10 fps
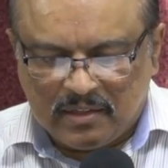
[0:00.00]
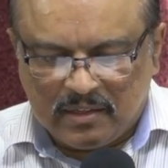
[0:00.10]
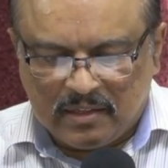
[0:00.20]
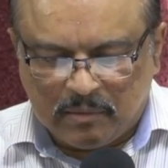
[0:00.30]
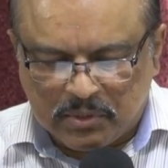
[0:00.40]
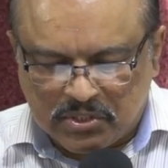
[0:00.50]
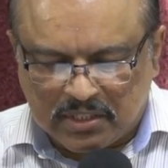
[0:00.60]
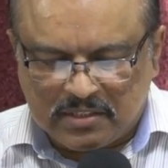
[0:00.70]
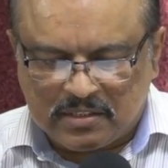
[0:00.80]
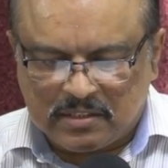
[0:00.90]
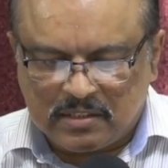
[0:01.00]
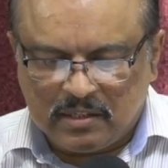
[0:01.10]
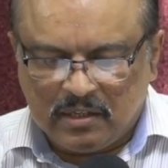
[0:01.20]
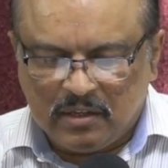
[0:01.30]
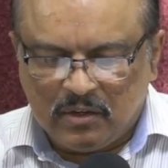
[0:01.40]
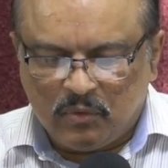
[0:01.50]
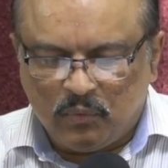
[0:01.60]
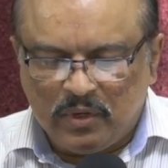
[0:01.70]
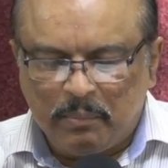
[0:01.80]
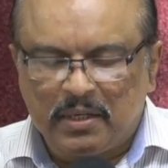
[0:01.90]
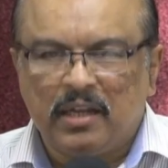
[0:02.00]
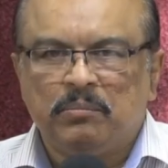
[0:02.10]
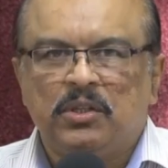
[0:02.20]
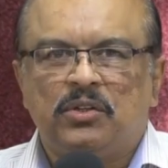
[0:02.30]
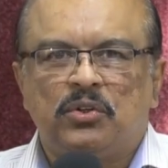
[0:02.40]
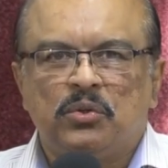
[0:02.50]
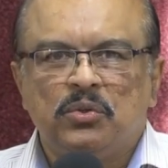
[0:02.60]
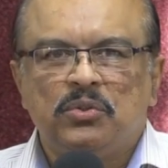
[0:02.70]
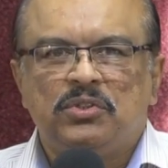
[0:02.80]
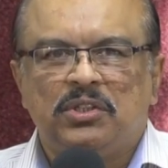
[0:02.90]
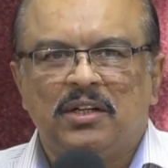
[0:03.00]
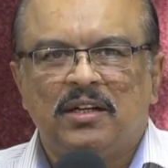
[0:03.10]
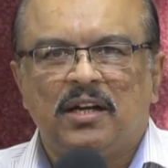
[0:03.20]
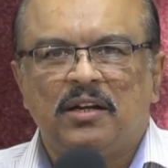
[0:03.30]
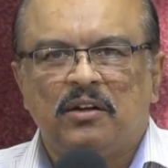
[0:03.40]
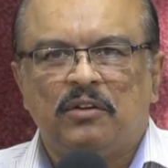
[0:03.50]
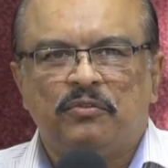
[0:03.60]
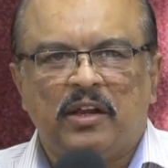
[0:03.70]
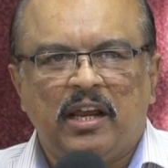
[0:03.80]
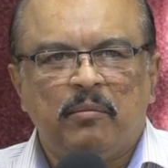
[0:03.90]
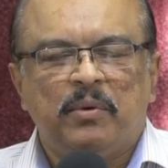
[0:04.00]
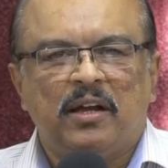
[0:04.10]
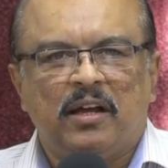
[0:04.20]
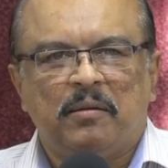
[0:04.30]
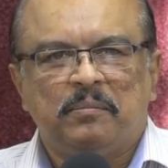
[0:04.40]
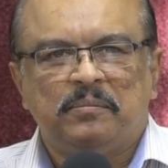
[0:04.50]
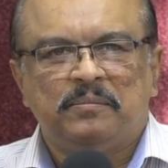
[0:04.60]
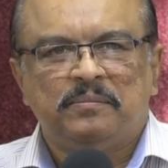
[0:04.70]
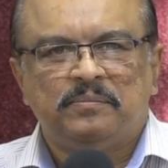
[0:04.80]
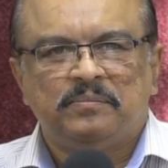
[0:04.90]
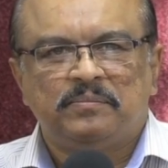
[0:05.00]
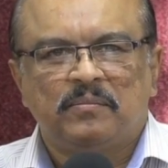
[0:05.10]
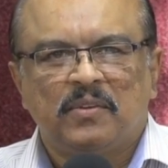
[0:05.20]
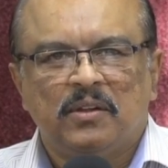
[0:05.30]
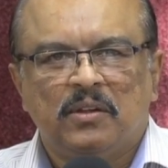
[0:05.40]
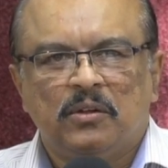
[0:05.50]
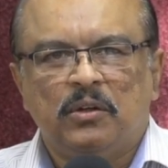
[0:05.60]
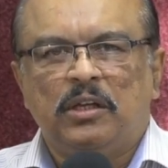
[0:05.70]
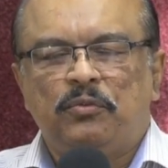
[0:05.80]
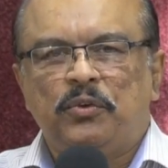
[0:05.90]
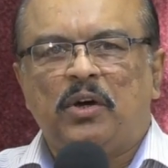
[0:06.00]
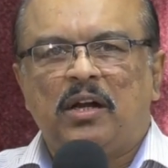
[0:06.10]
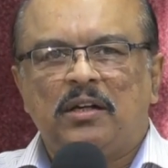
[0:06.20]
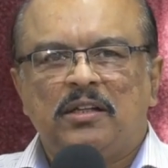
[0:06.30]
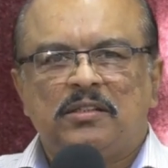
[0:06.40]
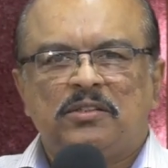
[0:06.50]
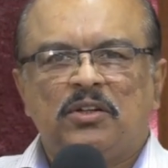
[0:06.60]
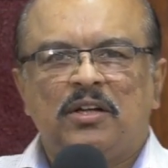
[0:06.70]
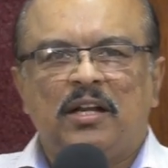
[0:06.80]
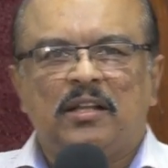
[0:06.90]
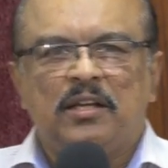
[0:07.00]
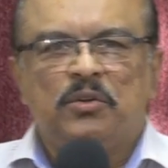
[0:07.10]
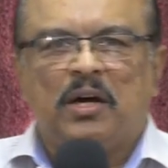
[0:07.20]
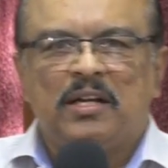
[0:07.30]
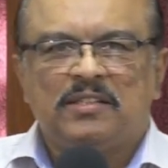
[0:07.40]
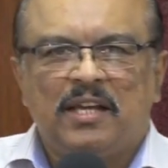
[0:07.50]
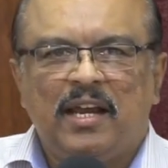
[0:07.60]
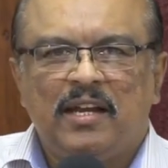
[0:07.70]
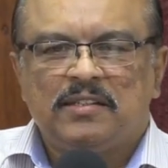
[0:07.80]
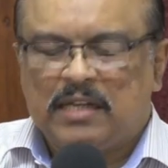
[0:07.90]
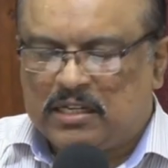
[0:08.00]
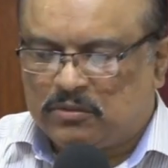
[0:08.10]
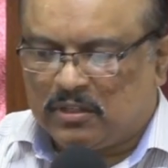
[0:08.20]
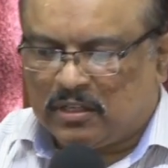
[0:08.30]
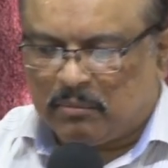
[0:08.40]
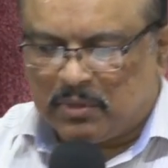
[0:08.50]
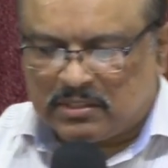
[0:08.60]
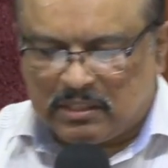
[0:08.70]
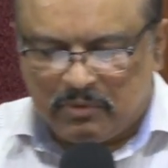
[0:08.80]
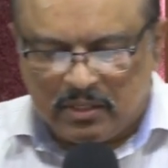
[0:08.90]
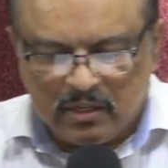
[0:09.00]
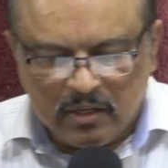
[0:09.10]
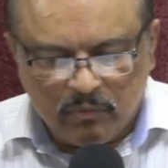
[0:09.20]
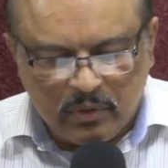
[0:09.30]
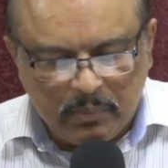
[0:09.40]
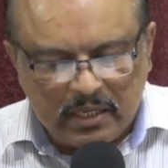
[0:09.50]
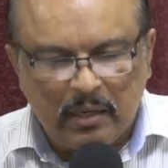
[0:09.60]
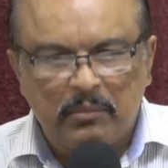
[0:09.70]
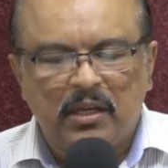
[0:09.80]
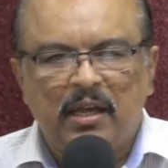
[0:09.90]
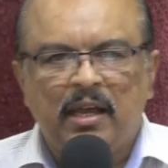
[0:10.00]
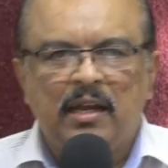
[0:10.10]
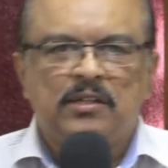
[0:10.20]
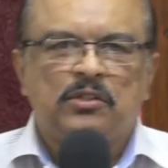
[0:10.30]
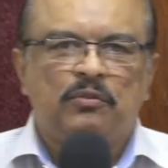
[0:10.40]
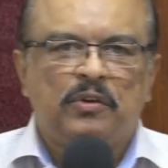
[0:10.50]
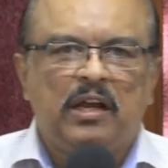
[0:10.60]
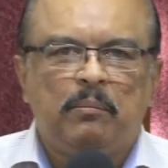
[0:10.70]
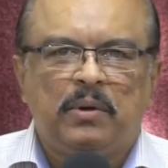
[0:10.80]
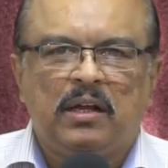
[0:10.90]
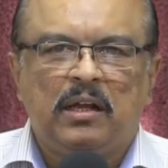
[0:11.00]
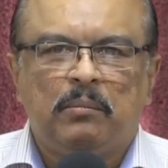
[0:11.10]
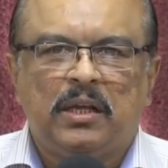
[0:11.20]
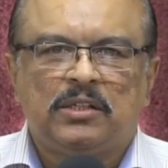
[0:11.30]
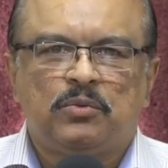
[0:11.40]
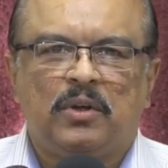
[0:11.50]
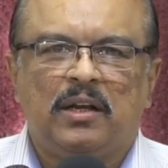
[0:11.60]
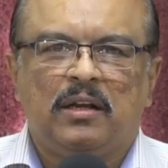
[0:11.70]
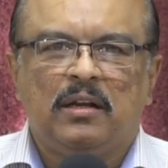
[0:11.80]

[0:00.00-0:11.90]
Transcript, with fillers: Number six, we became the true children of Abraham. Oh, if you are his children, then you are his heirs as well. Number seven, we became the heirs of Abraham as well.